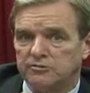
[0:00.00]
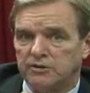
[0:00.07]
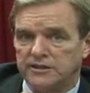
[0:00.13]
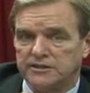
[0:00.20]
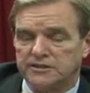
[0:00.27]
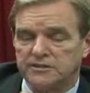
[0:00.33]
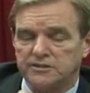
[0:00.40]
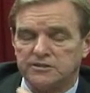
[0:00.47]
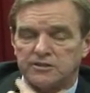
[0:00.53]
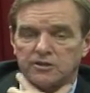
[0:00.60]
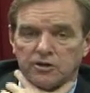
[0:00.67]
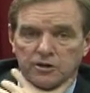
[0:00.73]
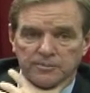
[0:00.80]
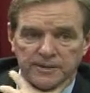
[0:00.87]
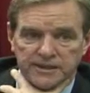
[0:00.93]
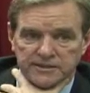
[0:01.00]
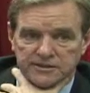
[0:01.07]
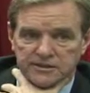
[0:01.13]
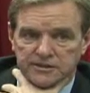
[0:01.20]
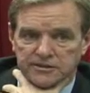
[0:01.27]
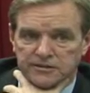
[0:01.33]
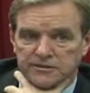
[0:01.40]
question to the Homeland
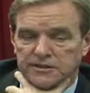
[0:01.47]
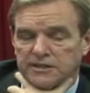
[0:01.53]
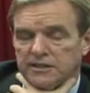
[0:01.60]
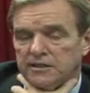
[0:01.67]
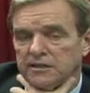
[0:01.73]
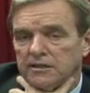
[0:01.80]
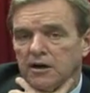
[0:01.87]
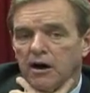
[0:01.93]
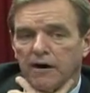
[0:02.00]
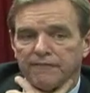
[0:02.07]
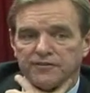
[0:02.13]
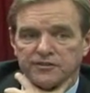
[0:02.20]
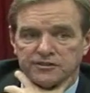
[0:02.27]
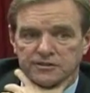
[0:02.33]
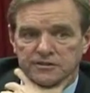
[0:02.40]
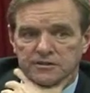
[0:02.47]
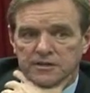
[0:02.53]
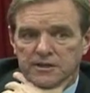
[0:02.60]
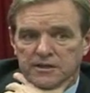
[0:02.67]
Security officer.